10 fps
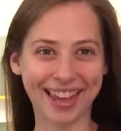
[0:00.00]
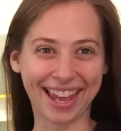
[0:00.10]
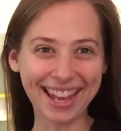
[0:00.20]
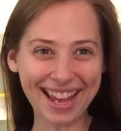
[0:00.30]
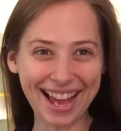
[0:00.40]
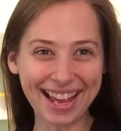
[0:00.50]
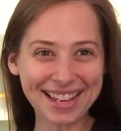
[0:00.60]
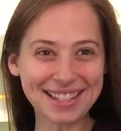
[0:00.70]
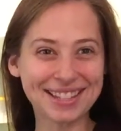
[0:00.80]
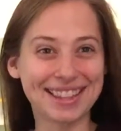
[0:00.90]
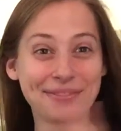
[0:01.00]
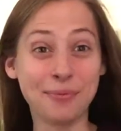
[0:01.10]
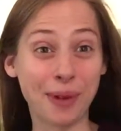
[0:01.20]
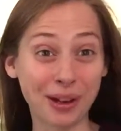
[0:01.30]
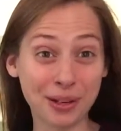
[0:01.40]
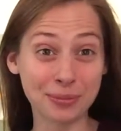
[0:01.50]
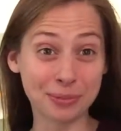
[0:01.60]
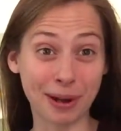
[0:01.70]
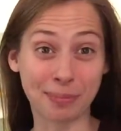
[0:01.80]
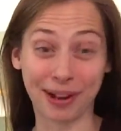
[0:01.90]
Hey guys, welcome to
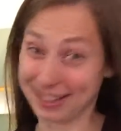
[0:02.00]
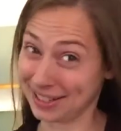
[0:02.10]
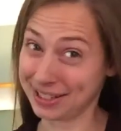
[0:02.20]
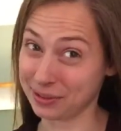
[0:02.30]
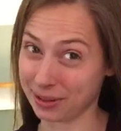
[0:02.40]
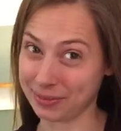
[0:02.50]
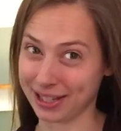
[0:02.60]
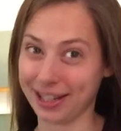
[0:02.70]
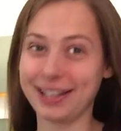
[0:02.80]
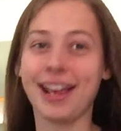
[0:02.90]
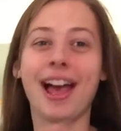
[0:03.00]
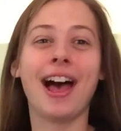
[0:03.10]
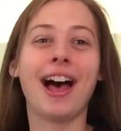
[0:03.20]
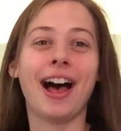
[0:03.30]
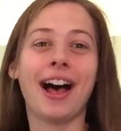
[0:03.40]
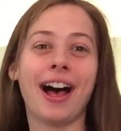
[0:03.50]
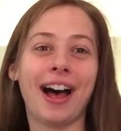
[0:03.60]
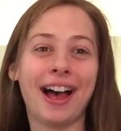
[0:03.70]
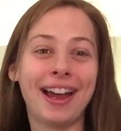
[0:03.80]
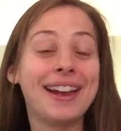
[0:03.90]
my pregnancy website.
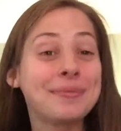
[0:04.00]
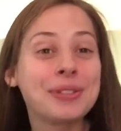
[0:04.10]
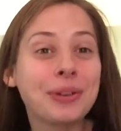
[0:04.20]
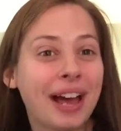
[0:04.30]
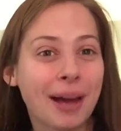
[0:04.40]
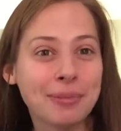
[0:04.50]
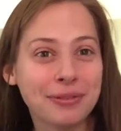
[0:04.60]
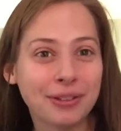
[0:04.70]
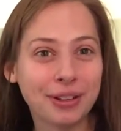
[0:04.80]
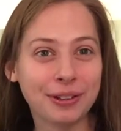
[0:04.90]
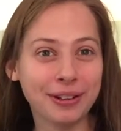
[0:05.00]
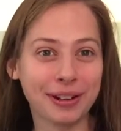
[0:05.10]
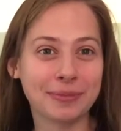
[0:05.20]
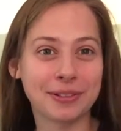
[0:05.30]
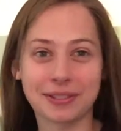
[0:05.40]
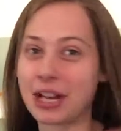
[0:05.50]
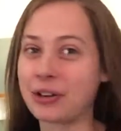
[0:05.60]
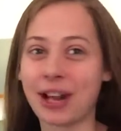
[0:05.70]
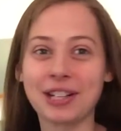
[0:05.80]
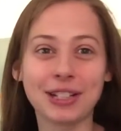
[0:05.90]
I am so happy for you.
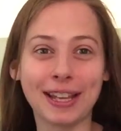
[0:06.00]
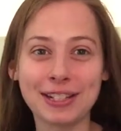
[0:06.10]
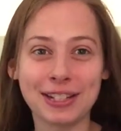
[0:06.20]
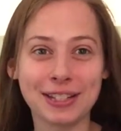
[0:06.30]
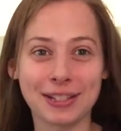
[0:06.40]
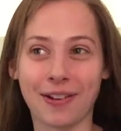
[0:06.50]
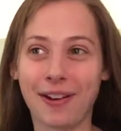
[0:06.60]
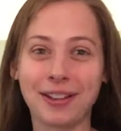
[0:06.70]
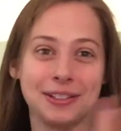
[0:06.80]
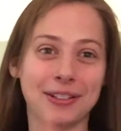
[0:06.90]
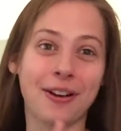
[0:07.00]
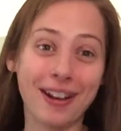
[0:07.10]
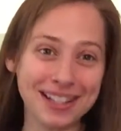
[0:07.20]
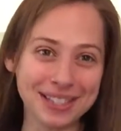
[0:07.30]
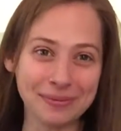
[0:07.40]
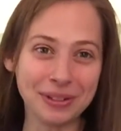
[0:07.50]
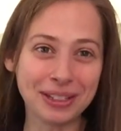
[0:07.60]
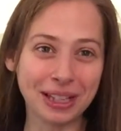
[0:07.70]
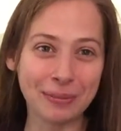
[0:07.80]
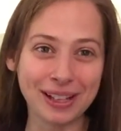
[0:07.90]
Congratulations on your awesome new
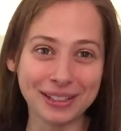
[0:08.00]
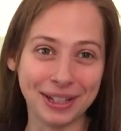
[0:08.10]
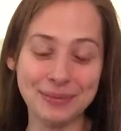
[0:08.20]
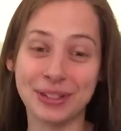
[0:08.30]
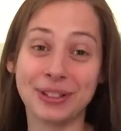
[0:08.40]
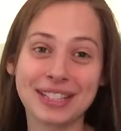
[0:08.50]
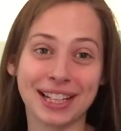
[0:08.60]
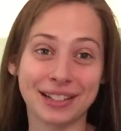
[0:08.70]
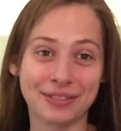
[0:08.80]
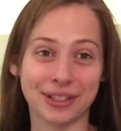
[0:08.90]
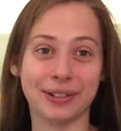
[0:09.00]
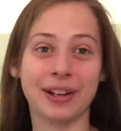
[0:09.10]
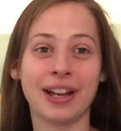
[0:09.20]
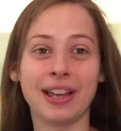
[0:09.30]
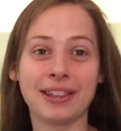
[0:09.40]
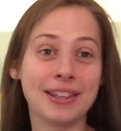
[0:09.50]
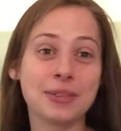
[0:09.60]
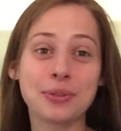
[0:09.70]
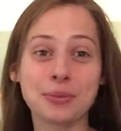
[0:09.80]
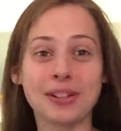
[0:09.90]
little bundle. I'm so excited for you. This
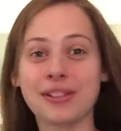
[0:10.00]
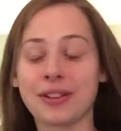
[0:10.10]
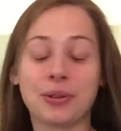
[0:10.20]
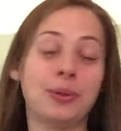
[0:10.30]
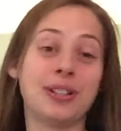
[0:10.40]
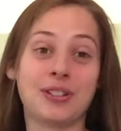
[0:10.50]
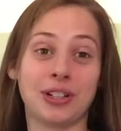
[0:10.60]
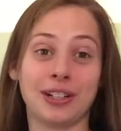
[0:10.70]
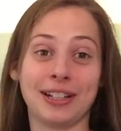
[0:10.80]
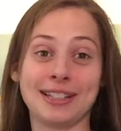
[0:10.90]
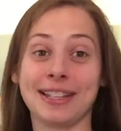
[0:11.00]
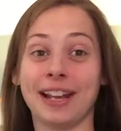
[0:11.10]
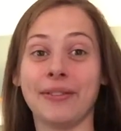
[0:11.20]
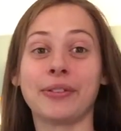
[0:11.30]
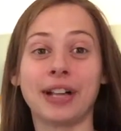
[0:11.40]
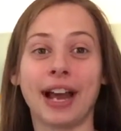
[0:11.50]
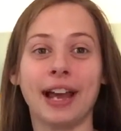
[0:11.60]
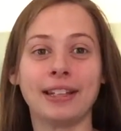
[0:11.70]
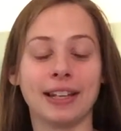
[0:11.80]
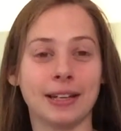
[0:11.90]
was one of the coolest journeys that I've ever
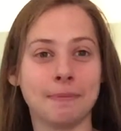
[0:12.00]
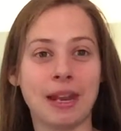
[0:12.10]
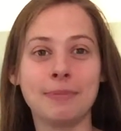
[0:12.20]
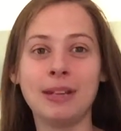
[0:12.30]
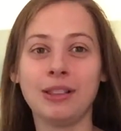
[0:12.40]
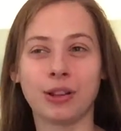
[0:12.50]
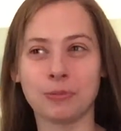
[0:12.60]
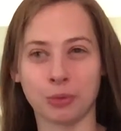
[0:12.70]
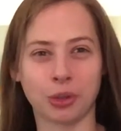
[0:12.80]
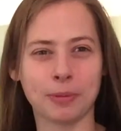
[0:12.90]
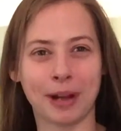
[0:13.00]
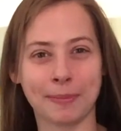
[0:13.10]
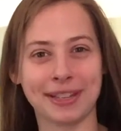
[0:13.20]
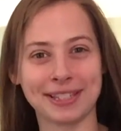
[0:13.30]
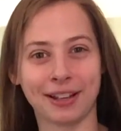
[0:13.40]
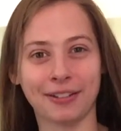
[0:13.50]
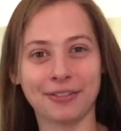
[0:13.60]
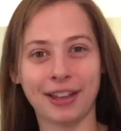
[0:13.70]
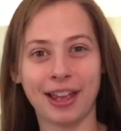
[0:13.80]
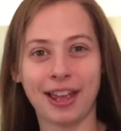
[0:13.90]
had, and it made me learn more about myself